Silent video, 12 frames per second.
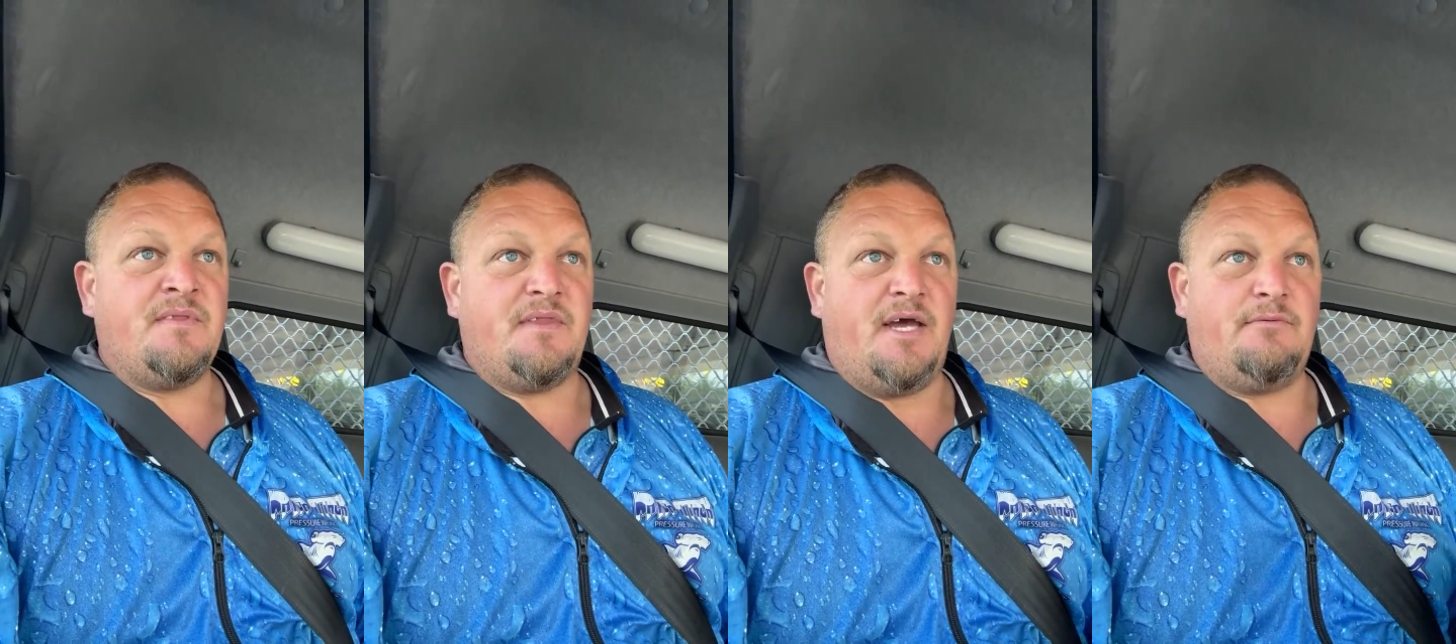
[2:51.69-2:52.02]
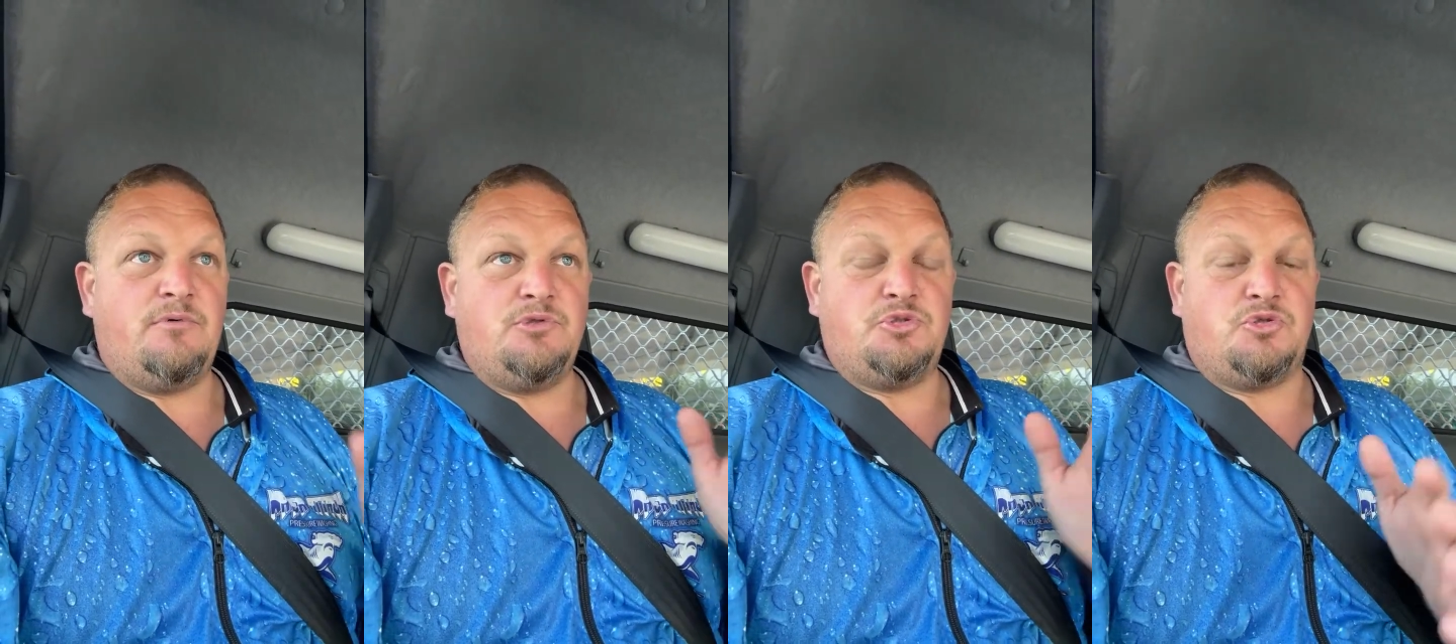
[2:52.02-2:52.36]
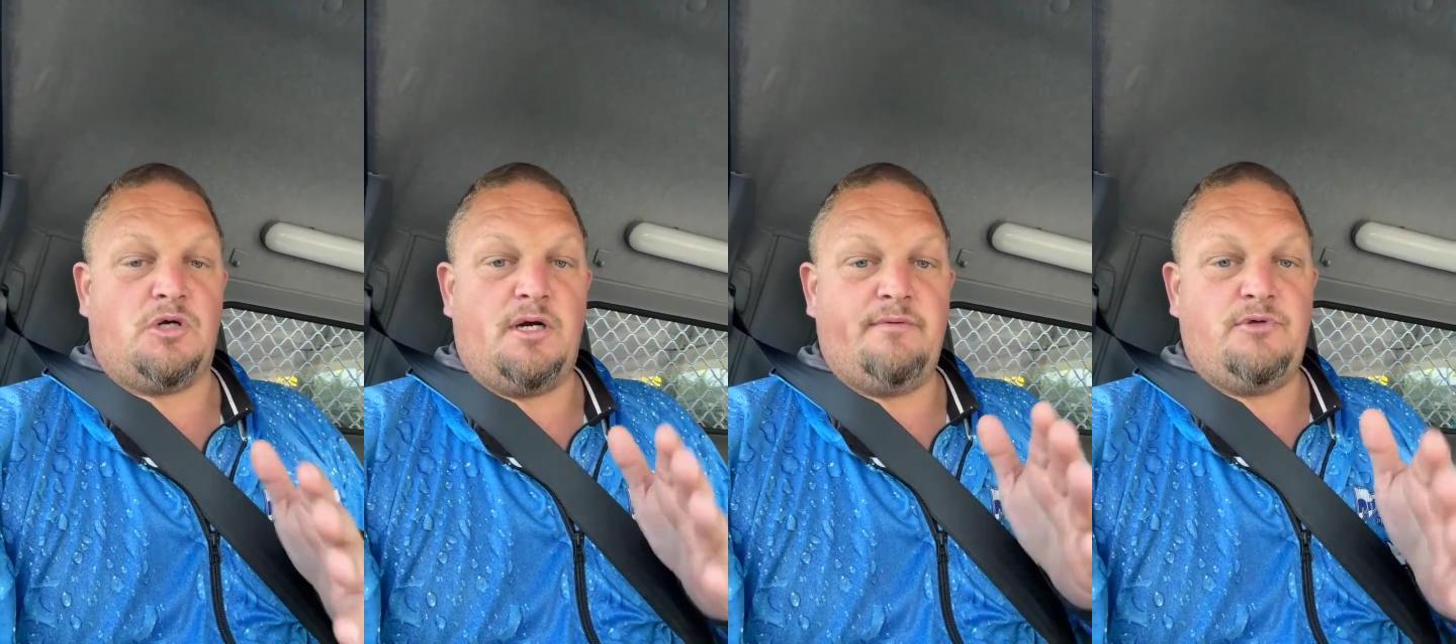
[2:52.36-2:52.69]
That will
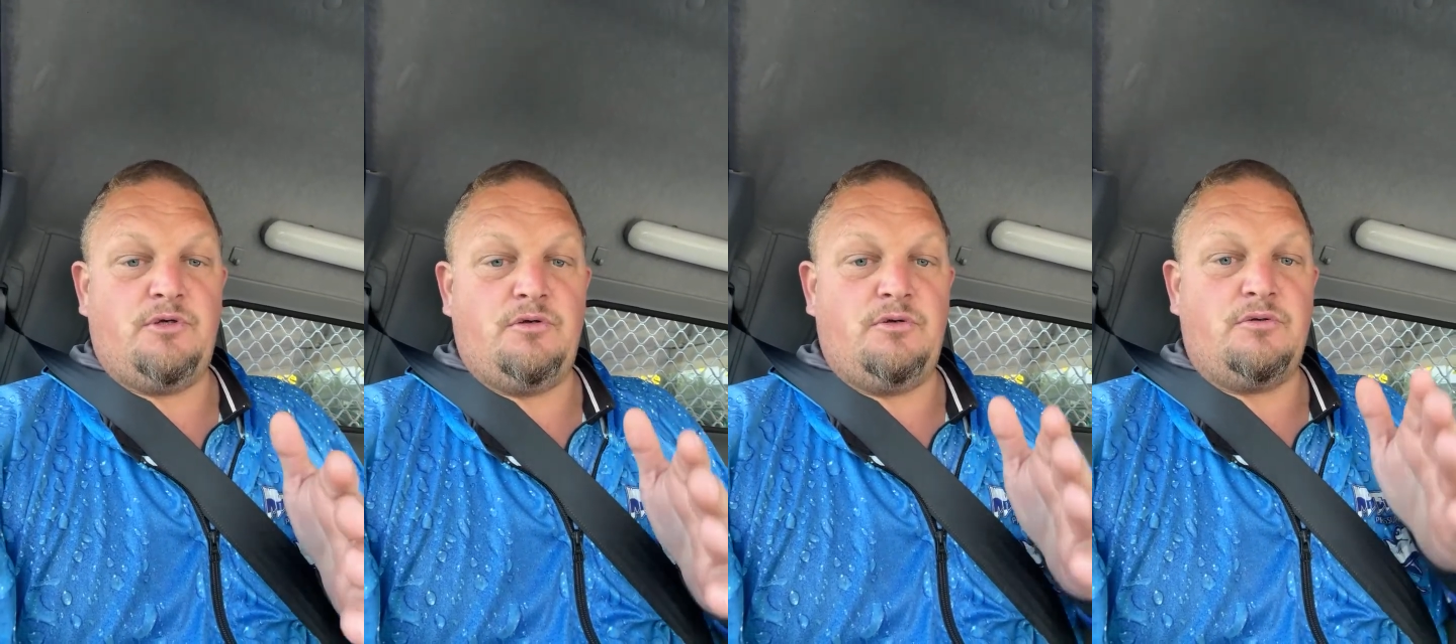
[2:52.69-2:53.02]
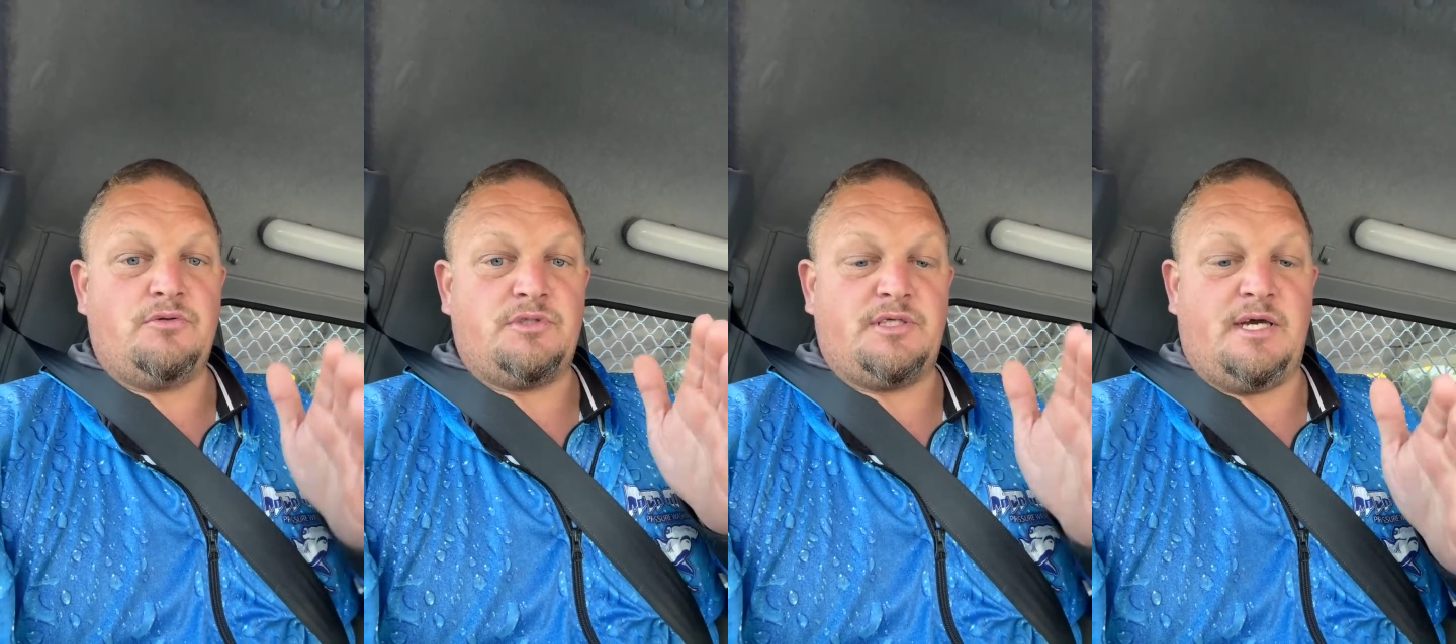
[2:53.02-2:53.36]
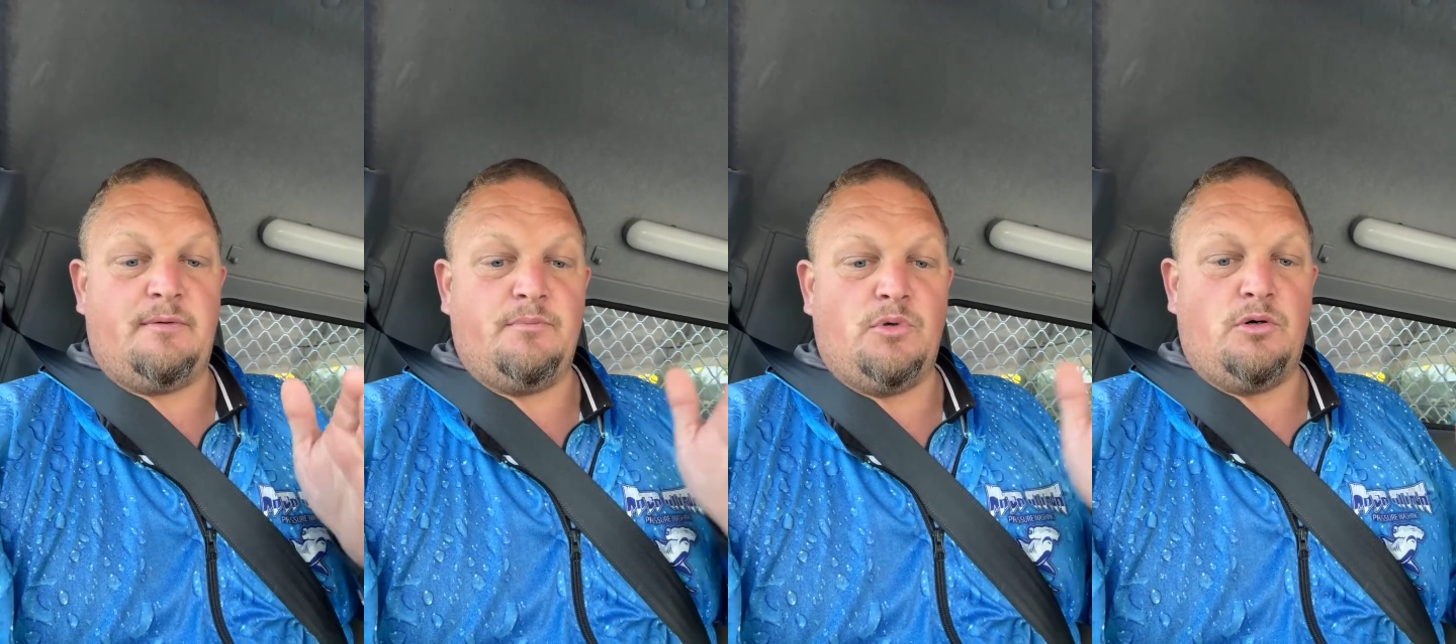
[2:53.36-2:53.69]
drive you to
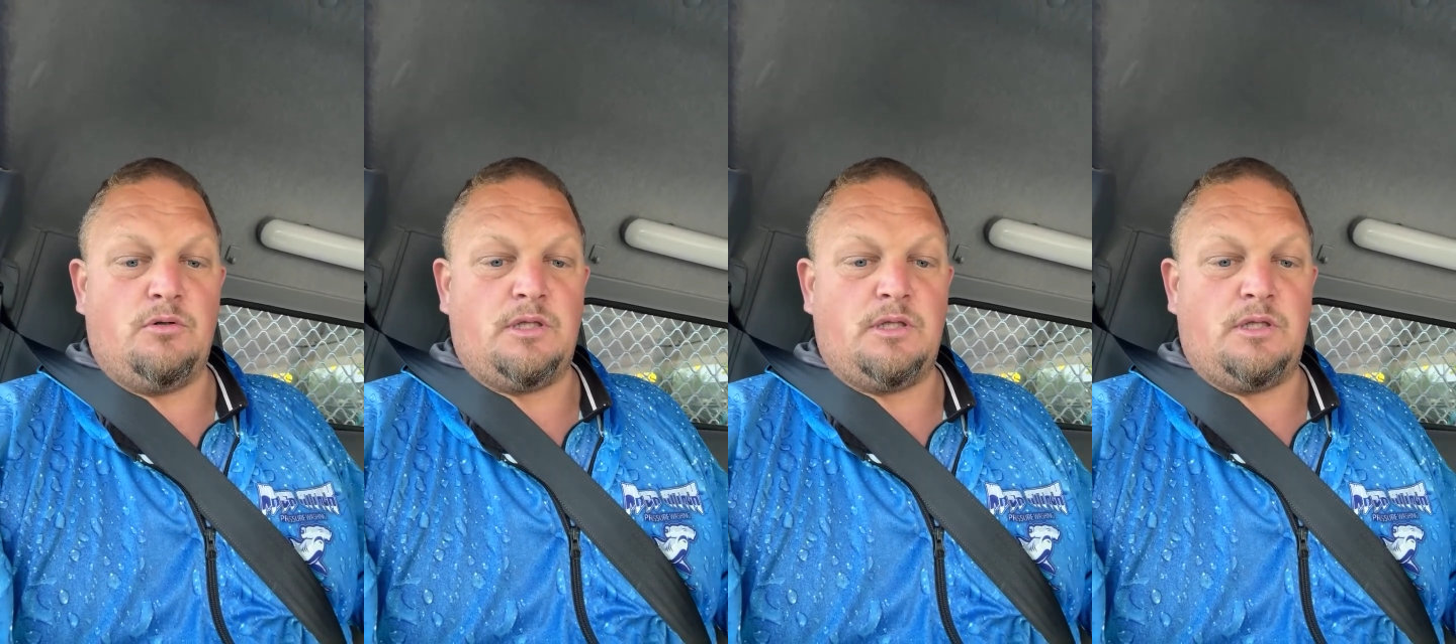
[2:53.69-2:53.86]
get more